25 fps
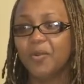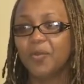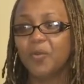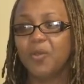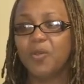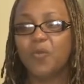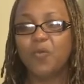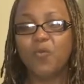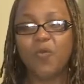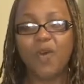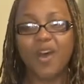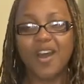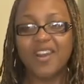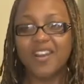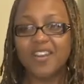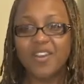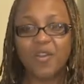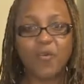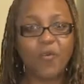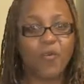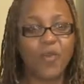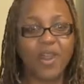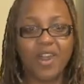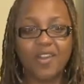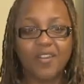We
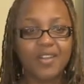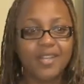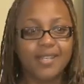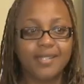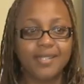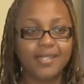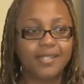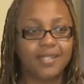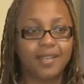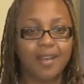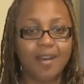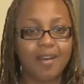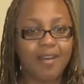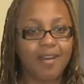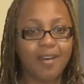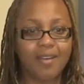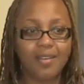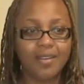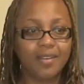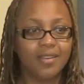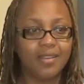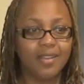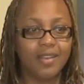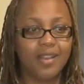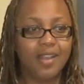wonder, where is
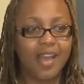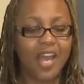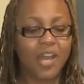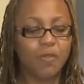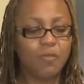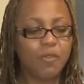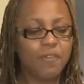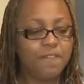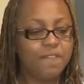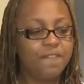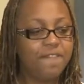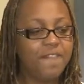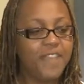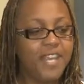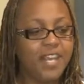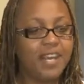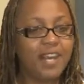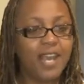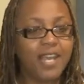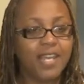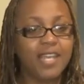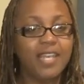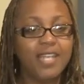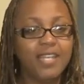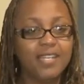God? And we feel
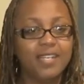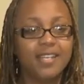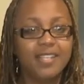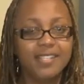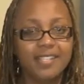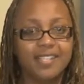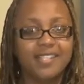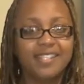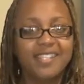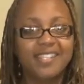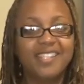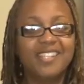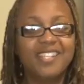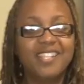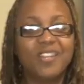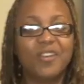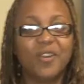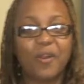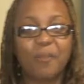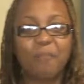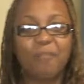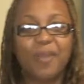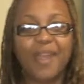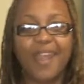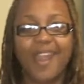like he doesn't see
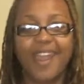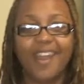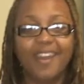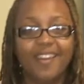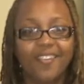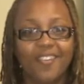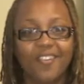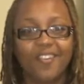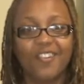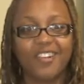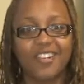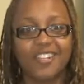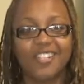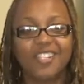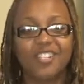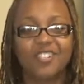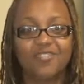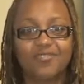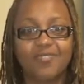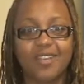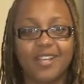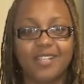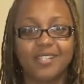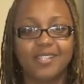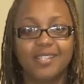our pain and our
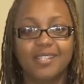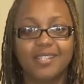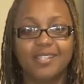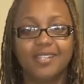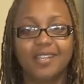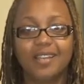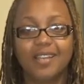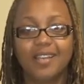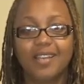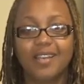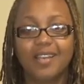distress.